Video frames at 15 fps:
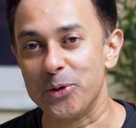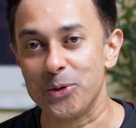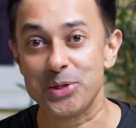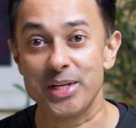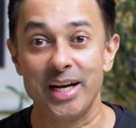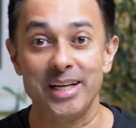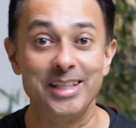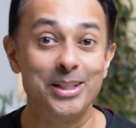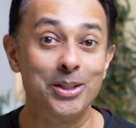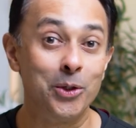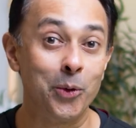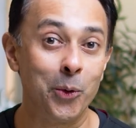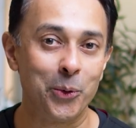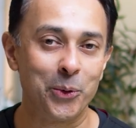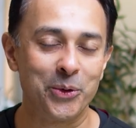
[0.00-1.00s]
because I didn't
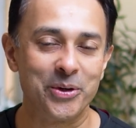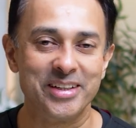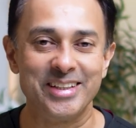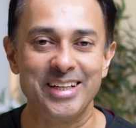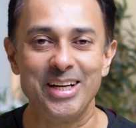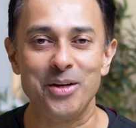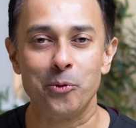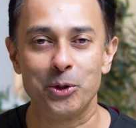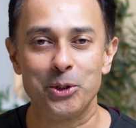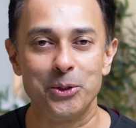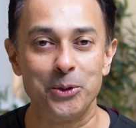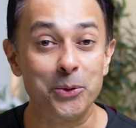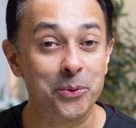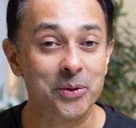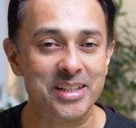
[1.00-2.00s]
know really what to
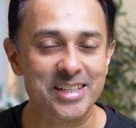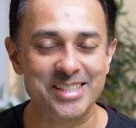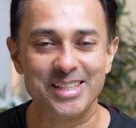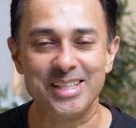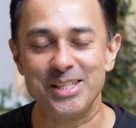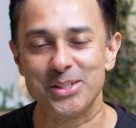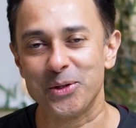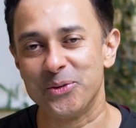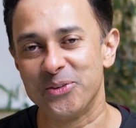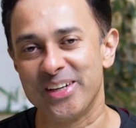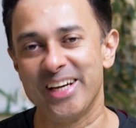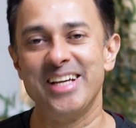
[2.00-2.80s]
do with this, these sort of